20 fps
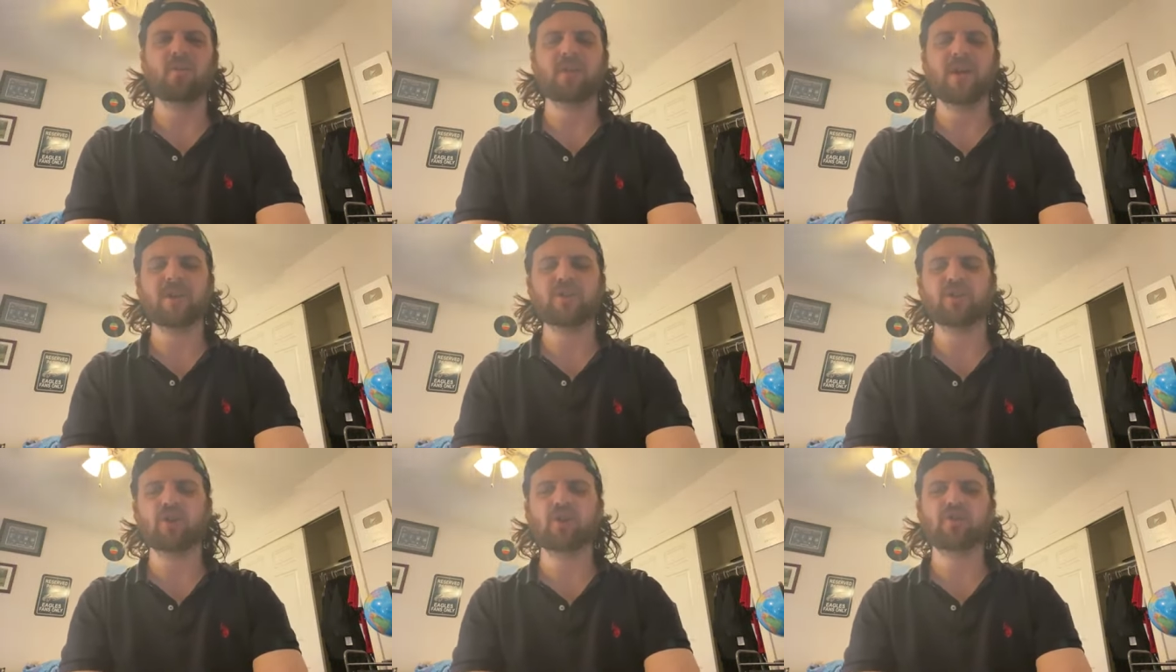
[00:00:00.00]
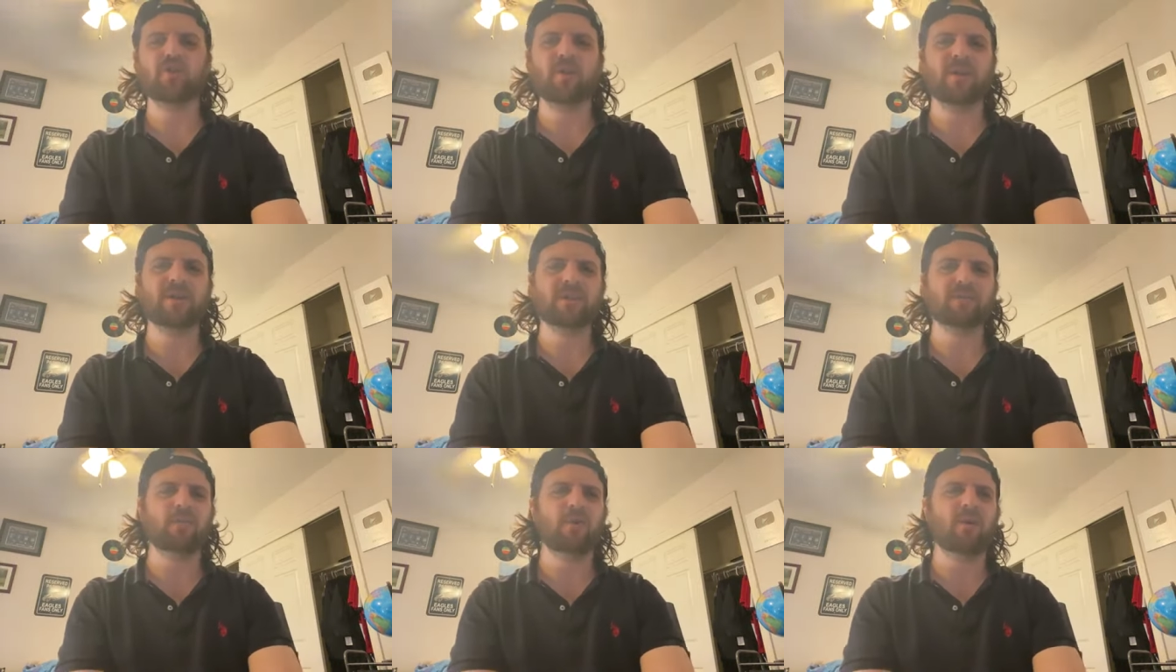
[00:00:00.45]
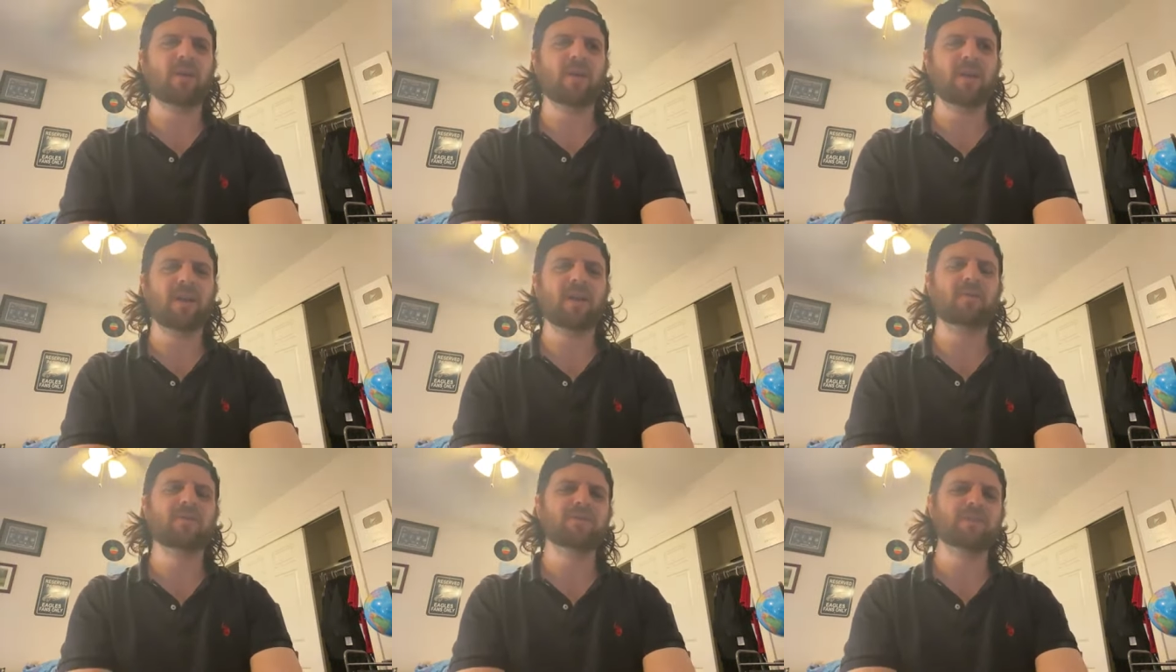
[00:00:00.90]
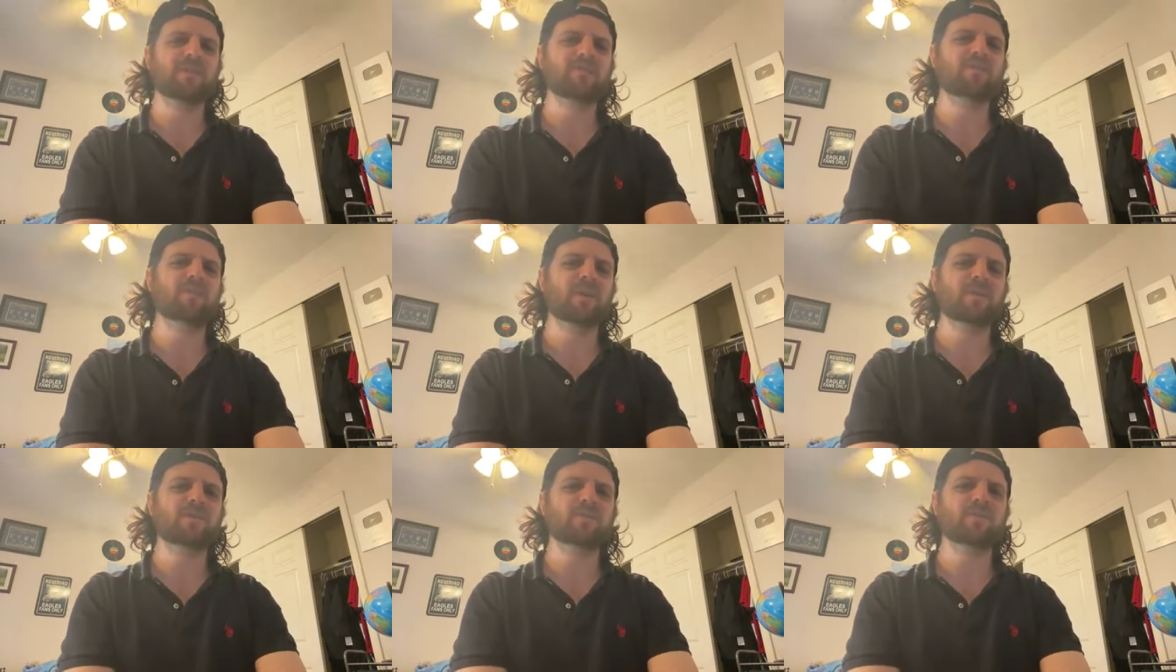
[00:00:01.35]
Like Jojo ASMR, I guarantee you
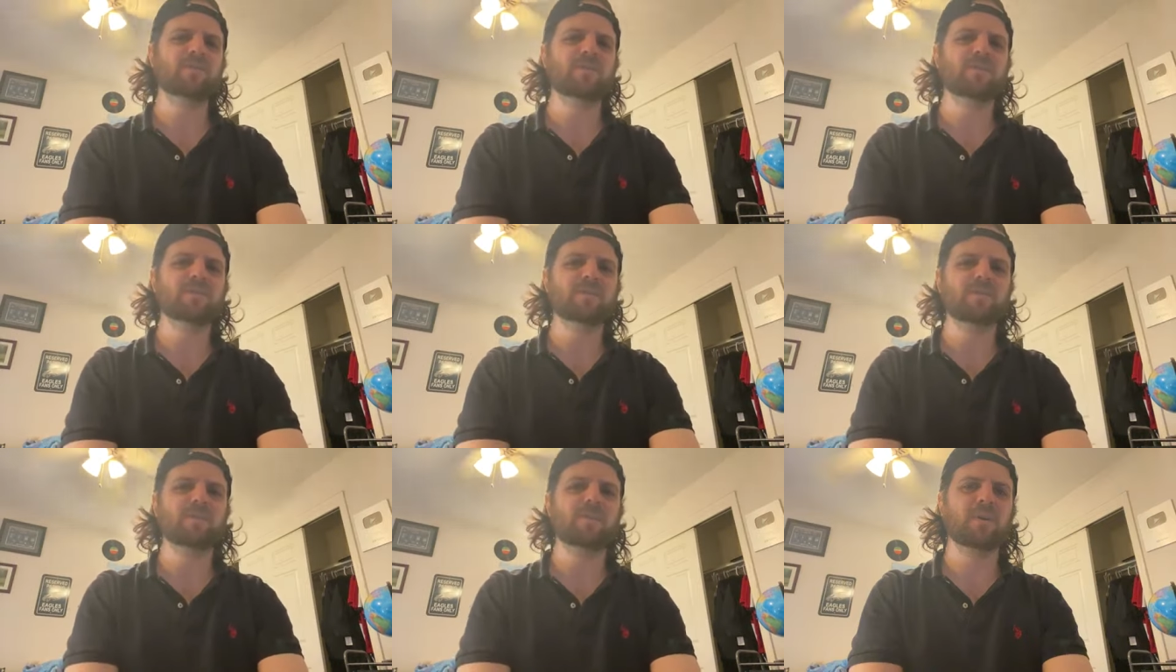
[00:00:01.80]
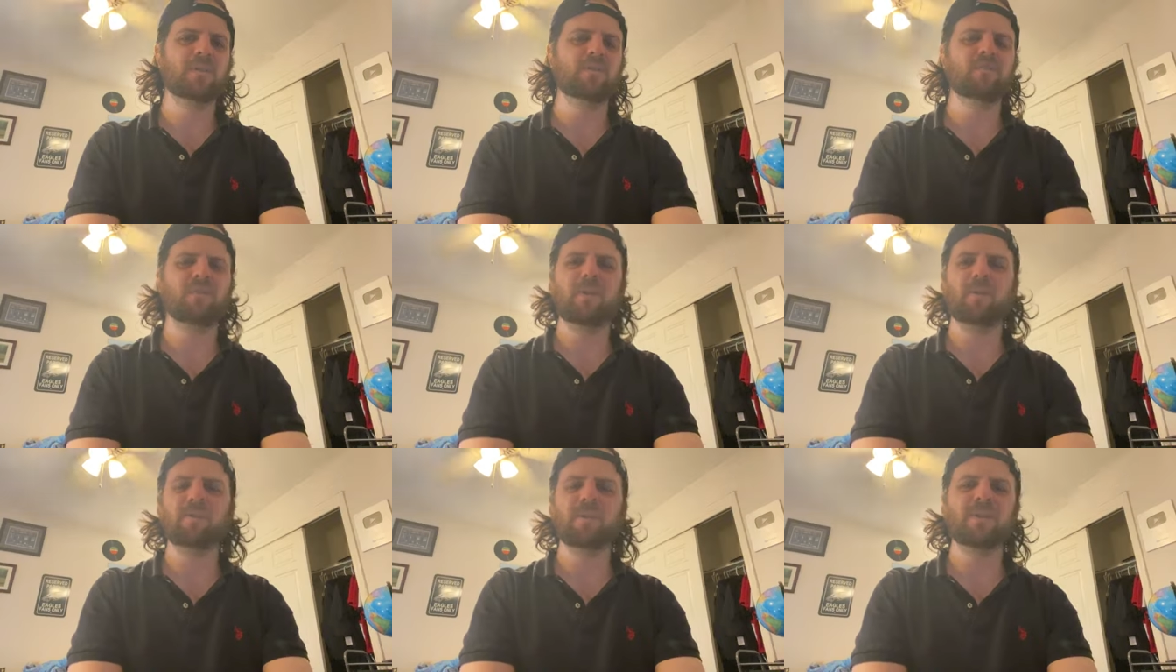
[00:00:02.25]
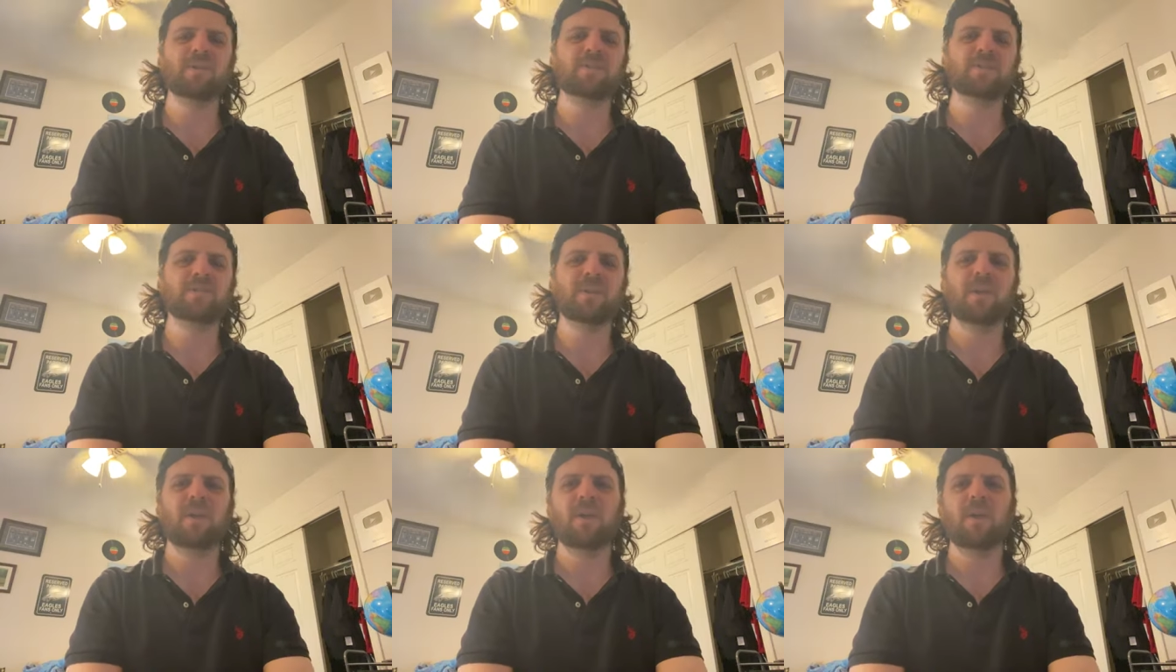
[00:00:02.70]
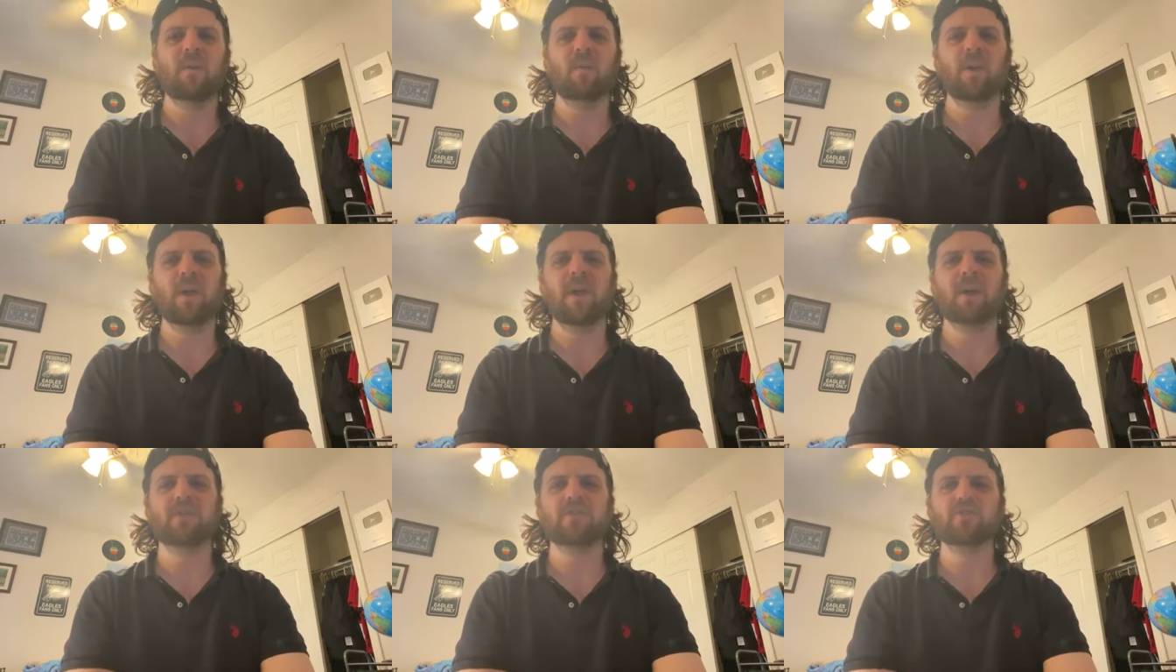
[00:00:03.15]
that dude is a pedophile because
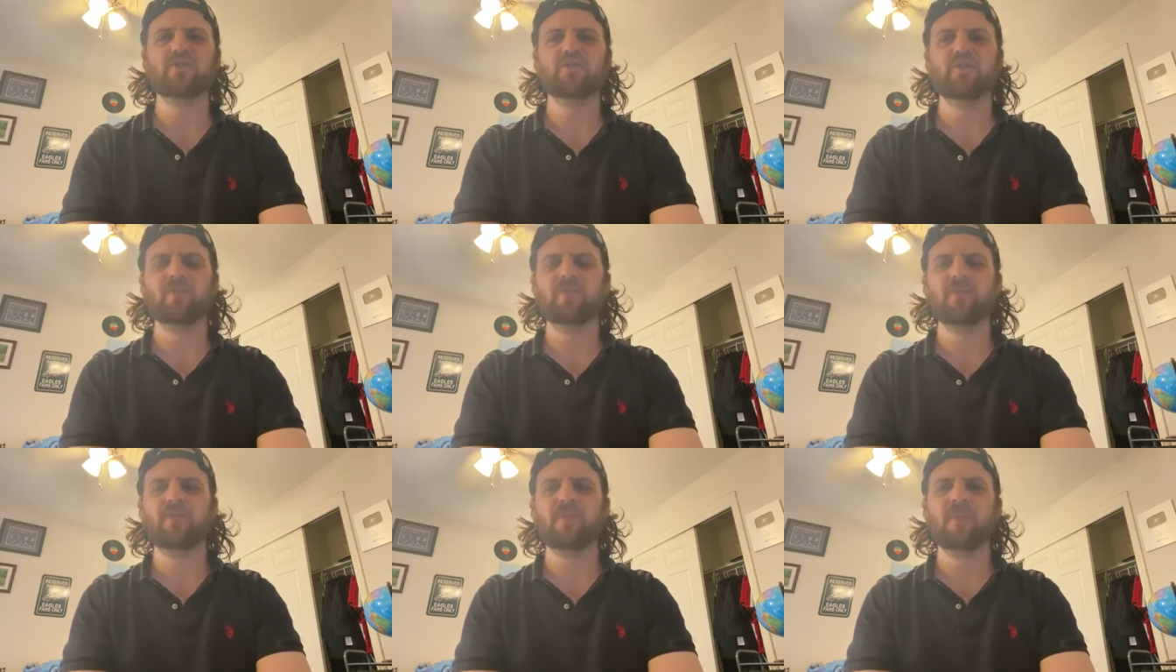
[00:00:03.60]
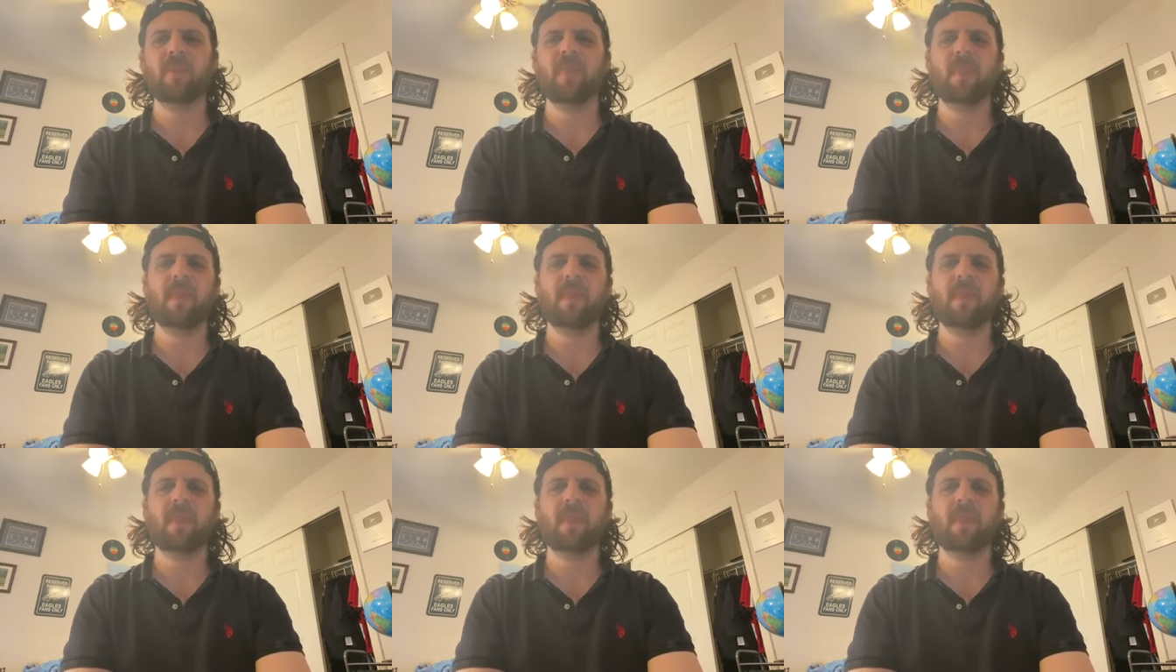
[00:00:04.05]
when I had a server,